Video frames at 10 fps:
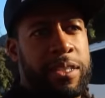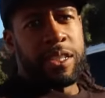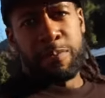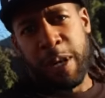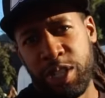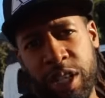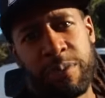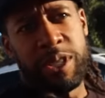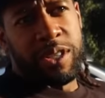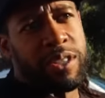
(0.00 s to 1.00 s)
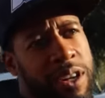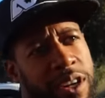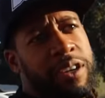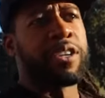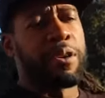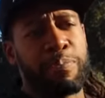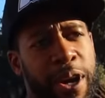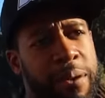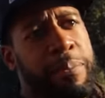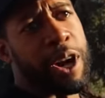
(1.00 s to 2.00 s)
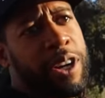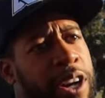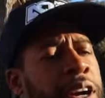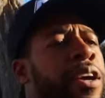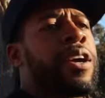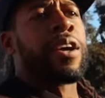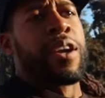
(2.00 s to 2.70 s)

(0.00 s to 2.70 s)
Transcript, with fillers: Kit suspension, which is our, you know, bread and yeah, that's butter. Your, that's your